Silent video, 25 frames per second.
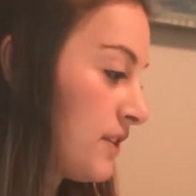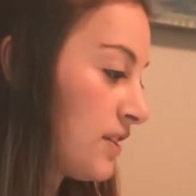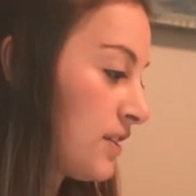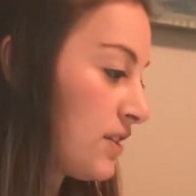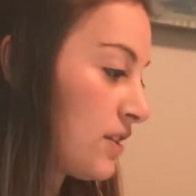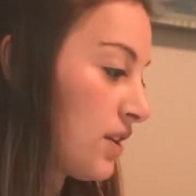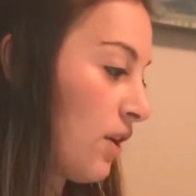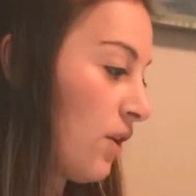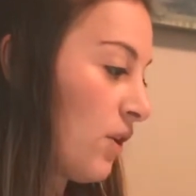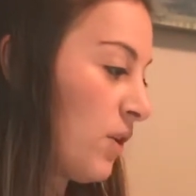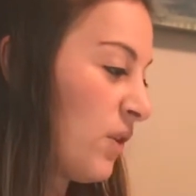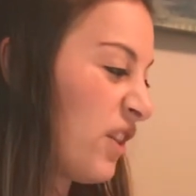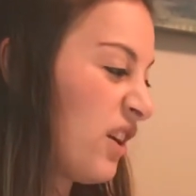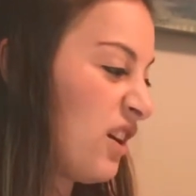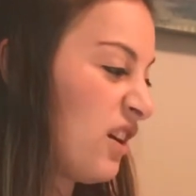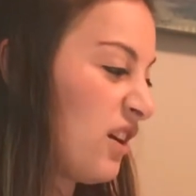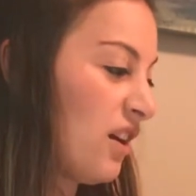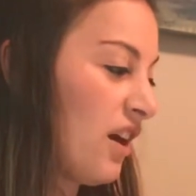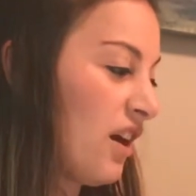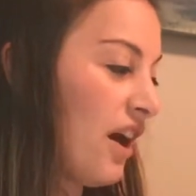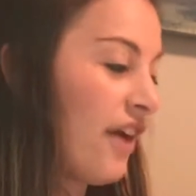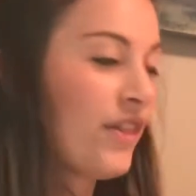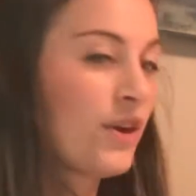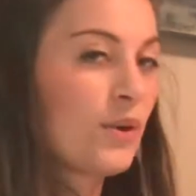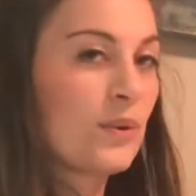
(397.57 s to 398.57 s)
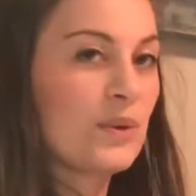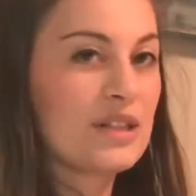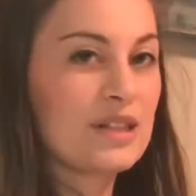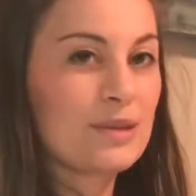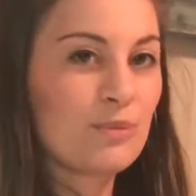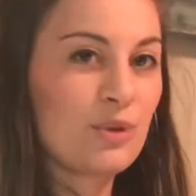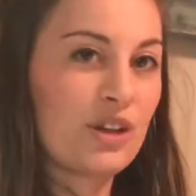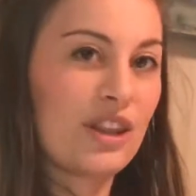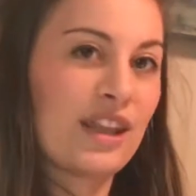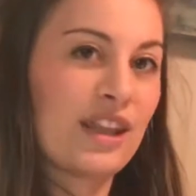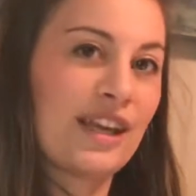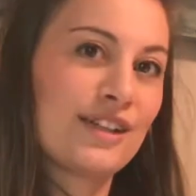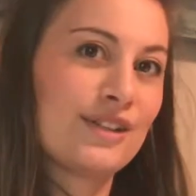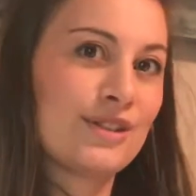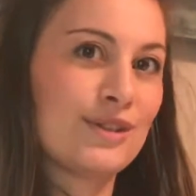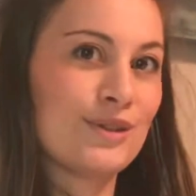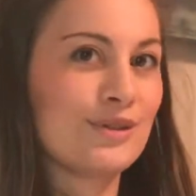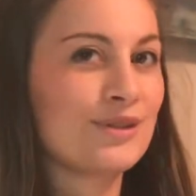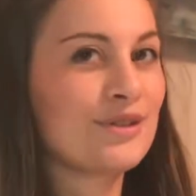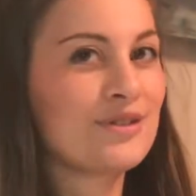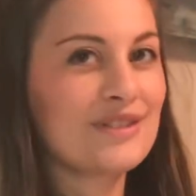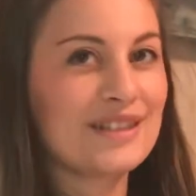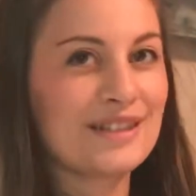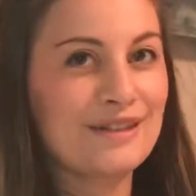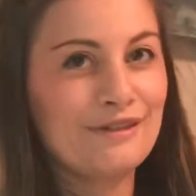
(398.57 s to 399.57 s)
So the other one's more like
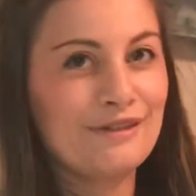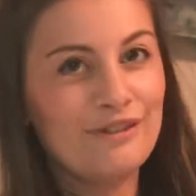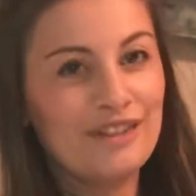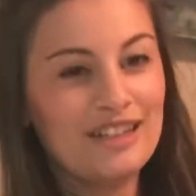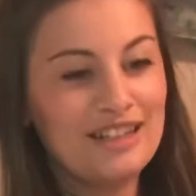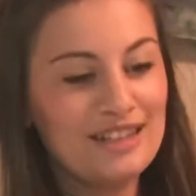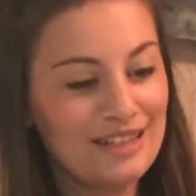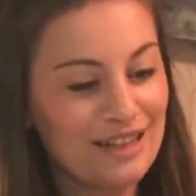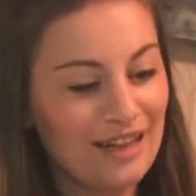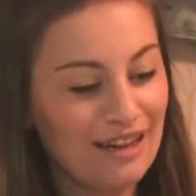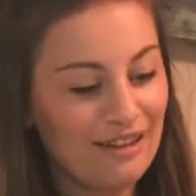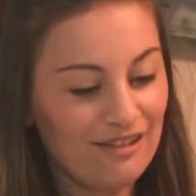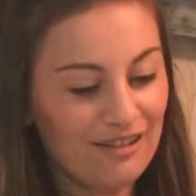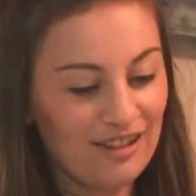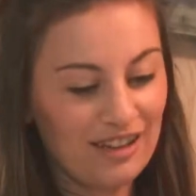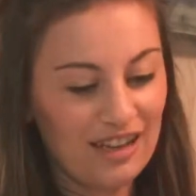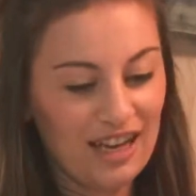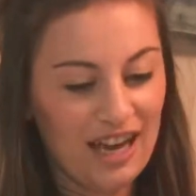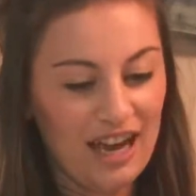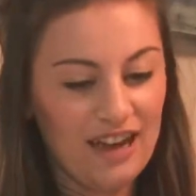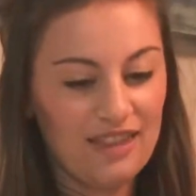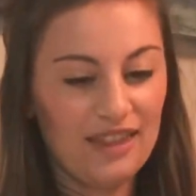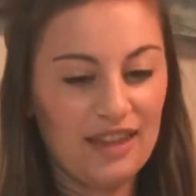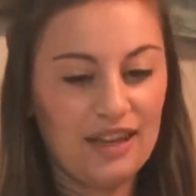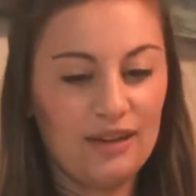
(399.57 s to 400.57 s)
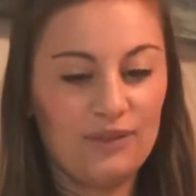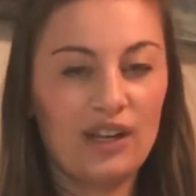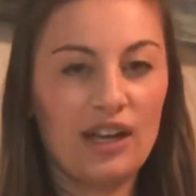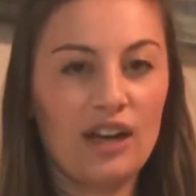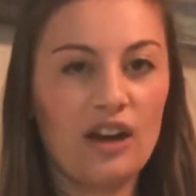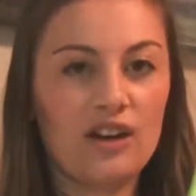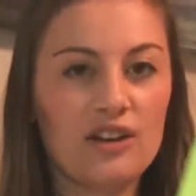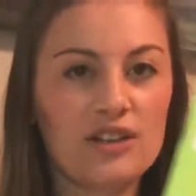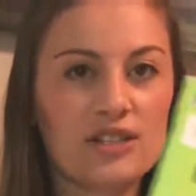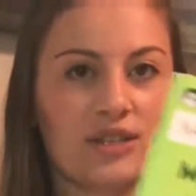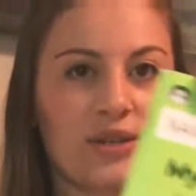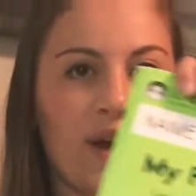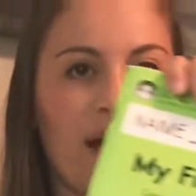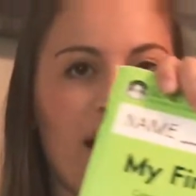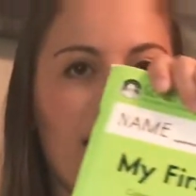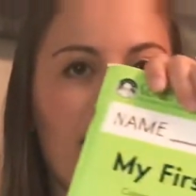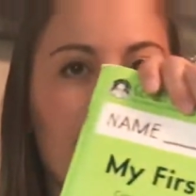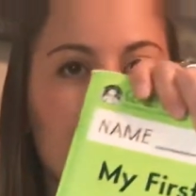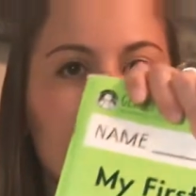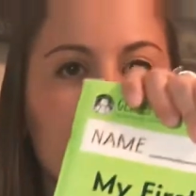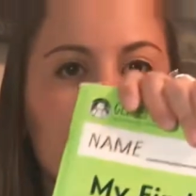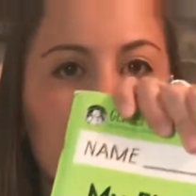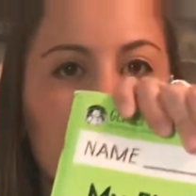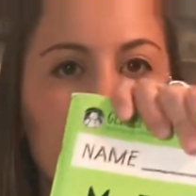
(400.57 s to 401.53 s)
doodles and fun stuff. And then we also have